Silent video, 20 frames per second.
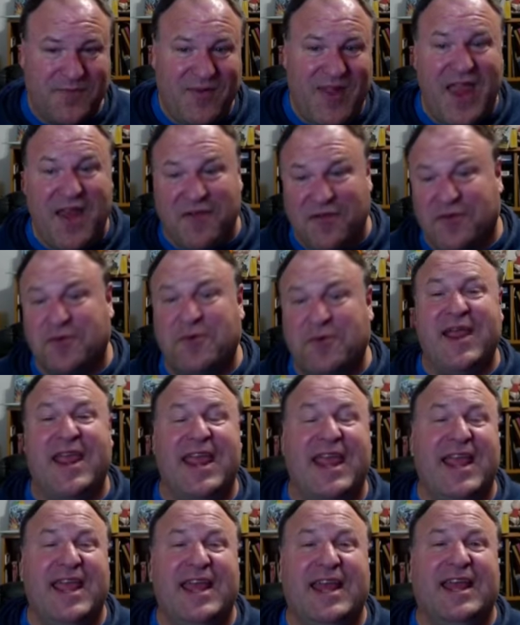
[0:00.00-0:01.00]
And
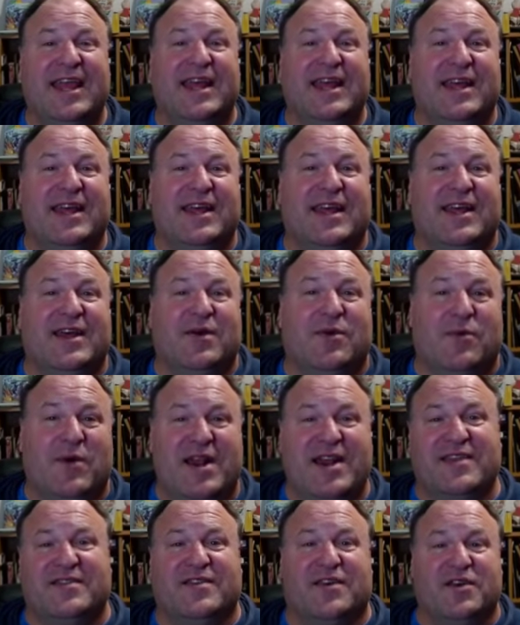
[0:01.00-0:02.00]
three,
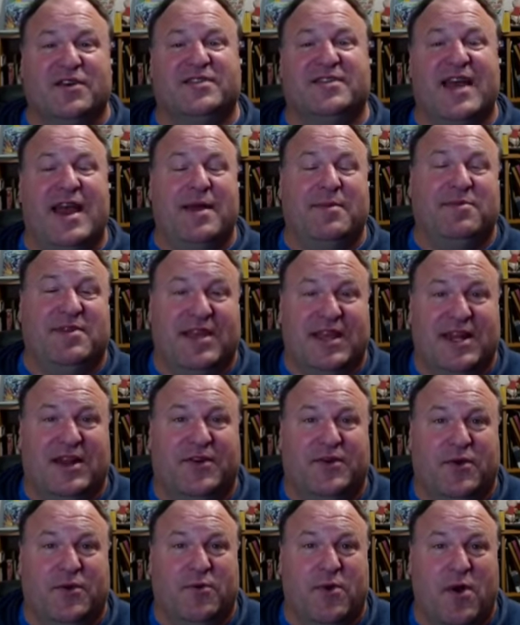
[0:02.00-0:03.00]
when is a good time to get
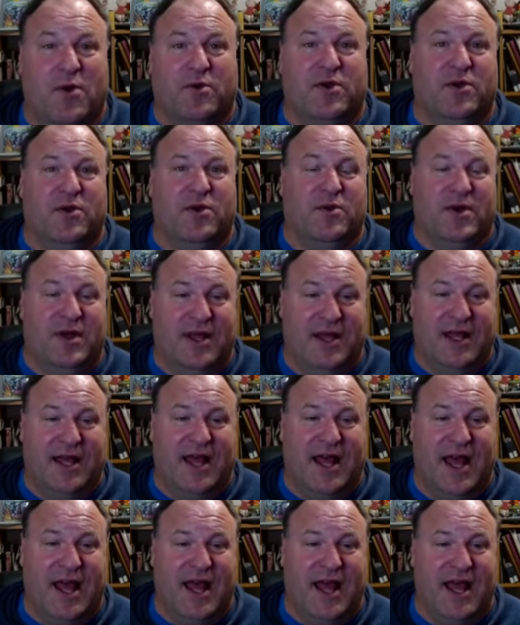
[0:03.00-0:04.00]
a new Roku?
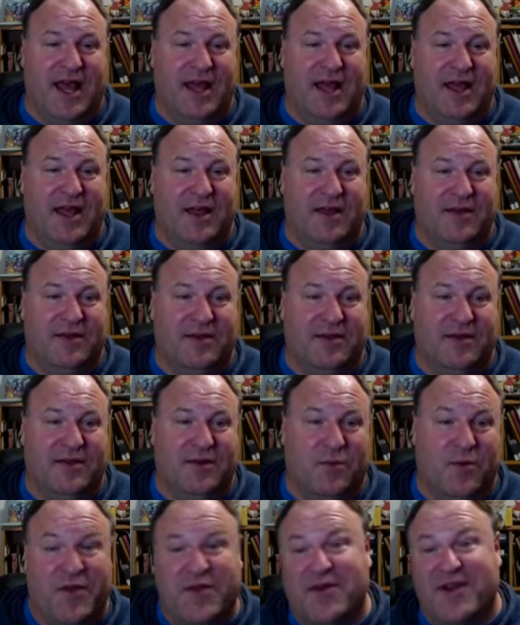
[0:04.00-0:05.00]
Uh,
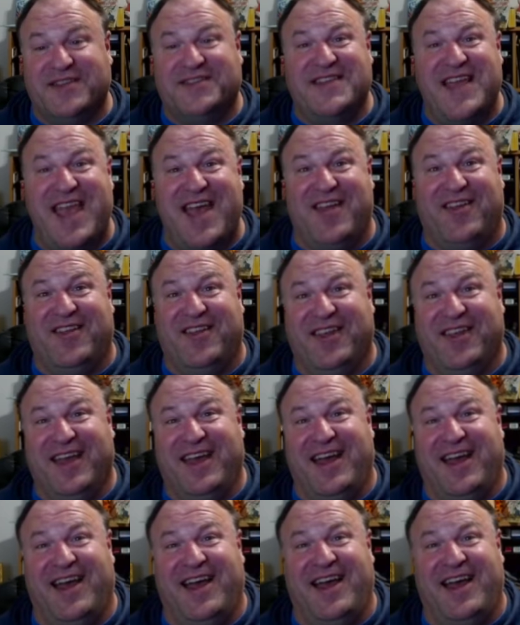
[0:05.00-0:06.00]
when they're on sale.
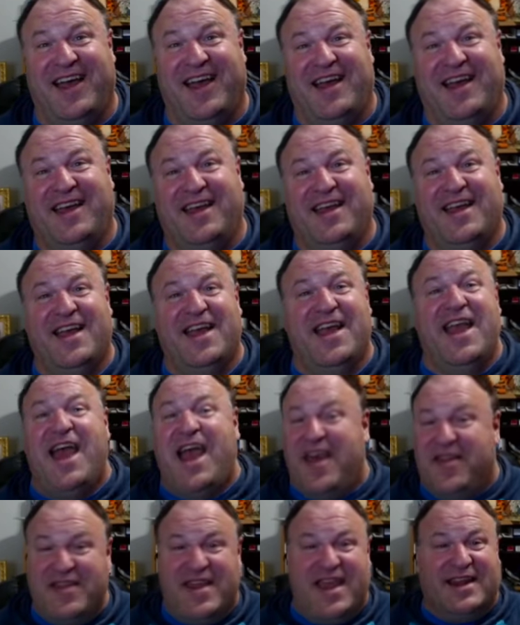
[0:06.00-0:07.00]

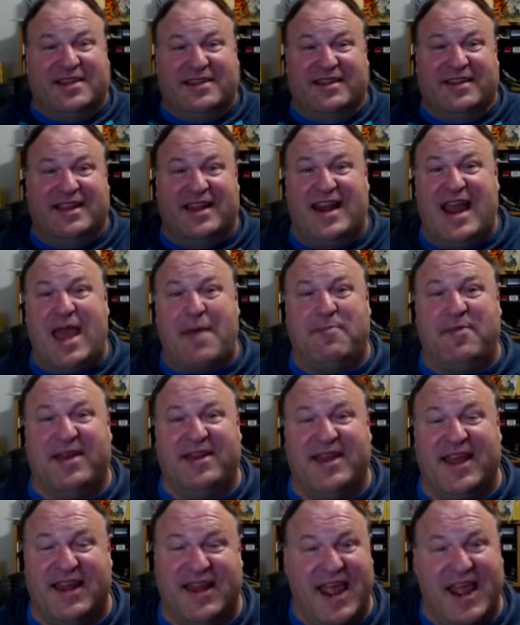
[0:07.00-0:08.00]
and that can
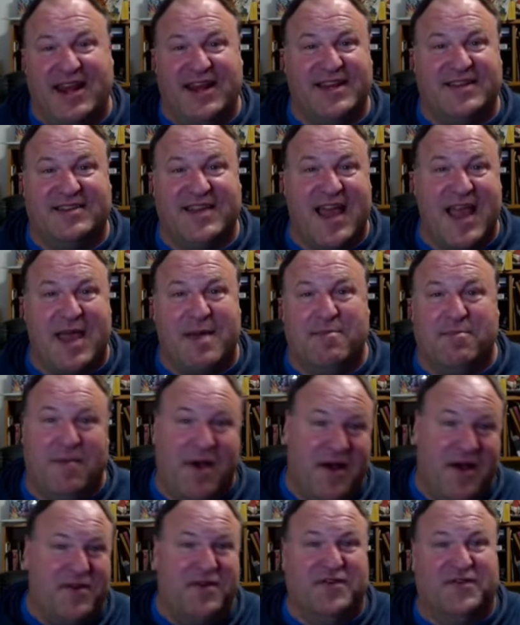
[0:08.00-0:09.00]
happen at any time.
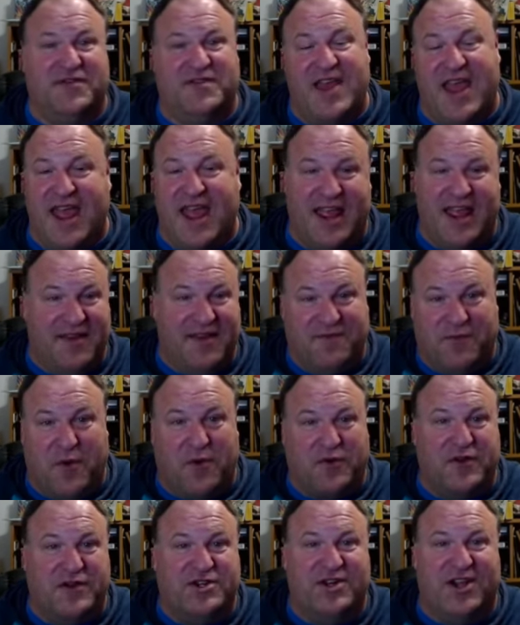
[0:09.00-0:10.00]
Mother's Day,
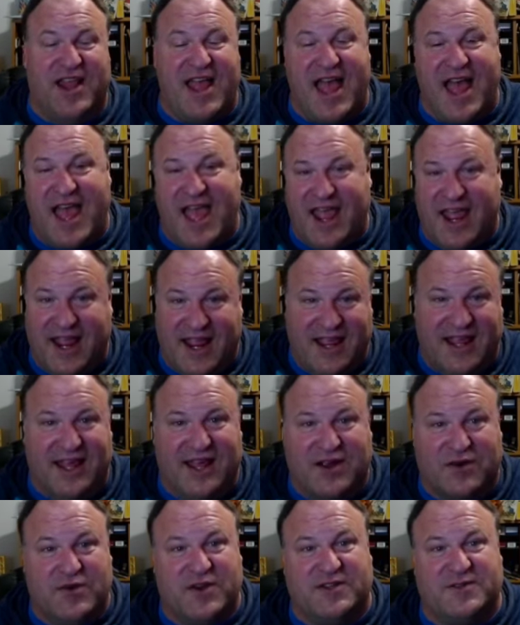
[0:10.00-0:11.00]
Fourth of July,
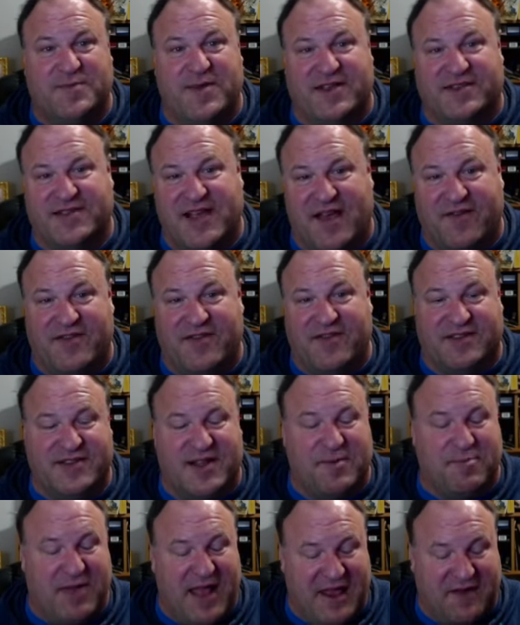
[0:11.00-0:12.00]
Christmas,
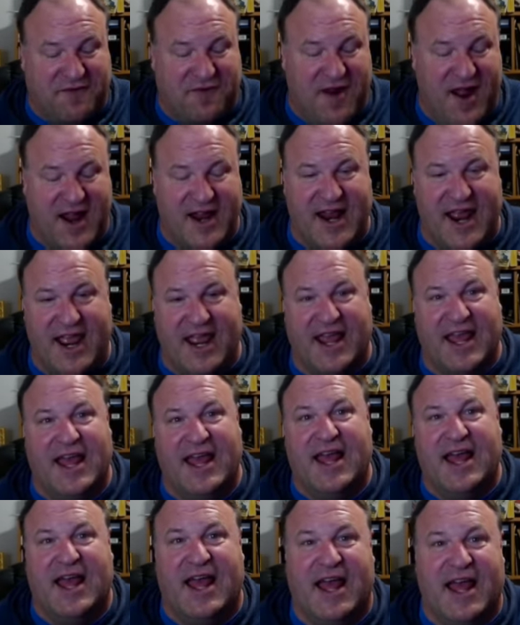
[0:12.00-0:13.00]
obviously, Black Friday,
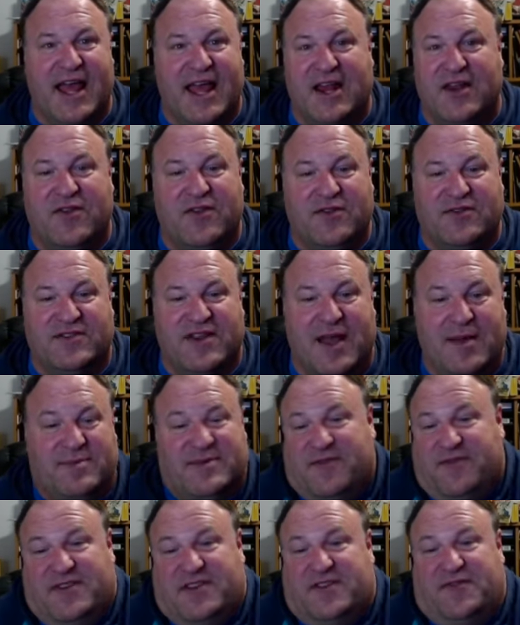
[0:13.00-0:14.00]
uh, any of those
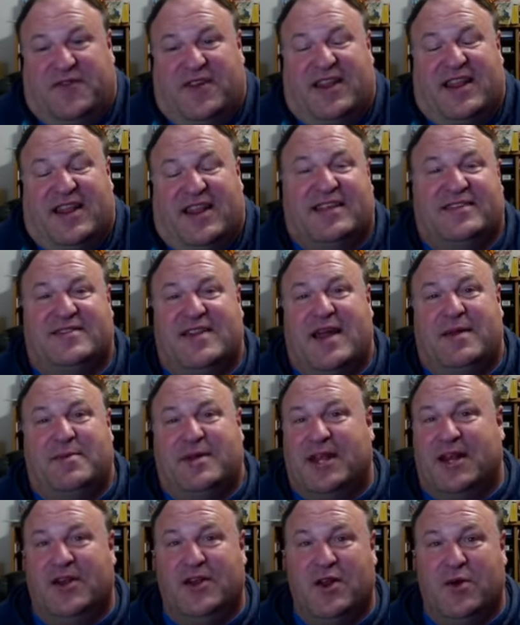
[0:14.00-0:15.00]
times. If you just feel like it's time to
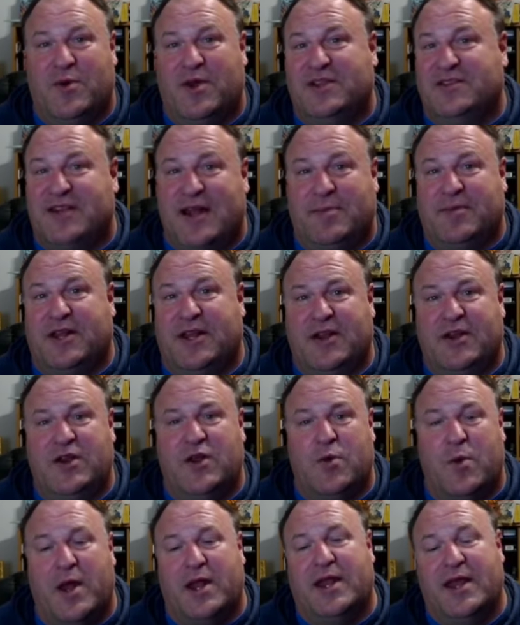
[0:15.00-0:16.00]
get a new one, it's time to get a
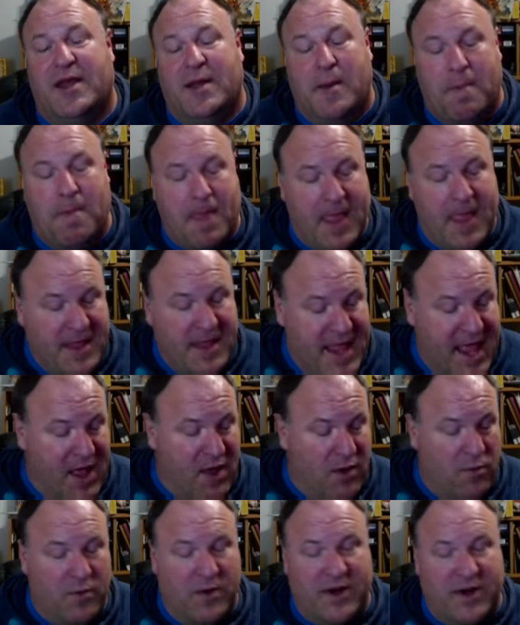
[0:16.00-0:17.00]
new one.
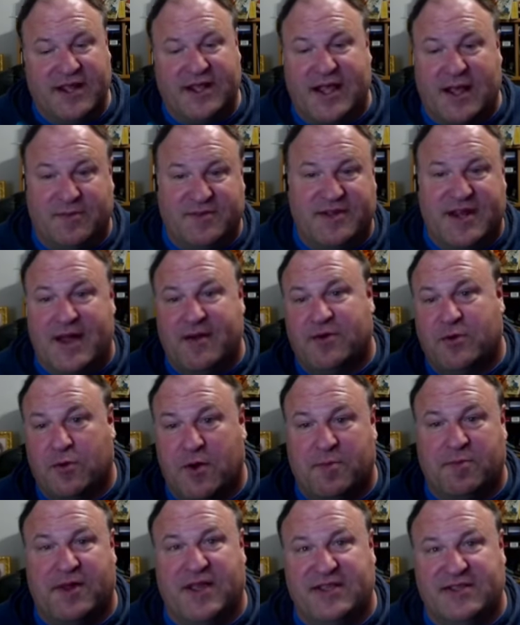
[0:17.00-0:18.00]
Now, when it comes time to
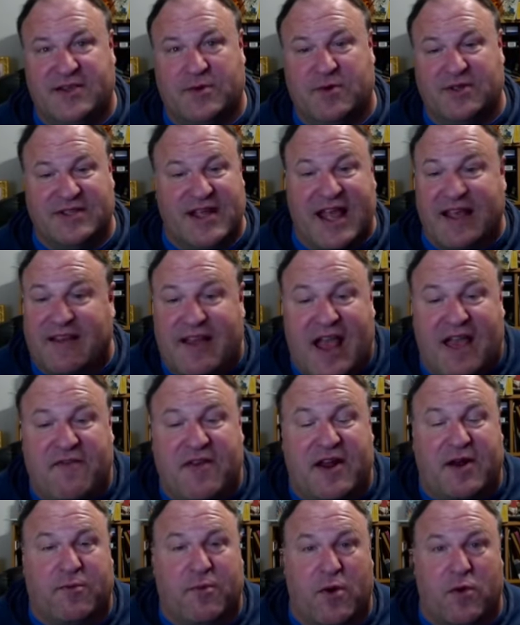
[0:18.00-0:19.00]
replacing ones, I, have
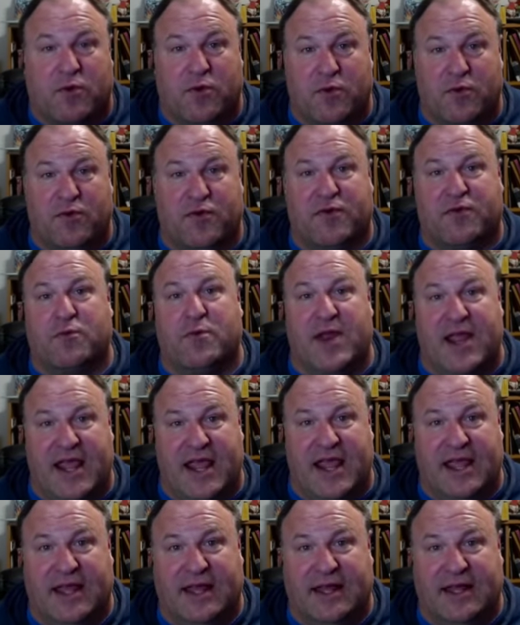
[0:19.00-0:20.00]
had a Roku
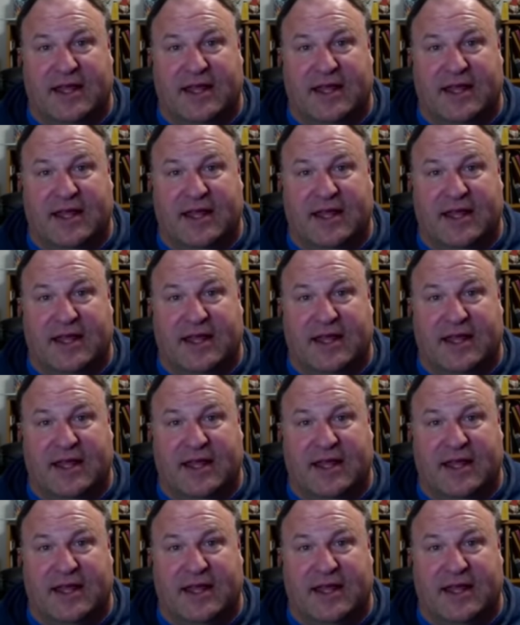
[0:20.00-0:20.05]
3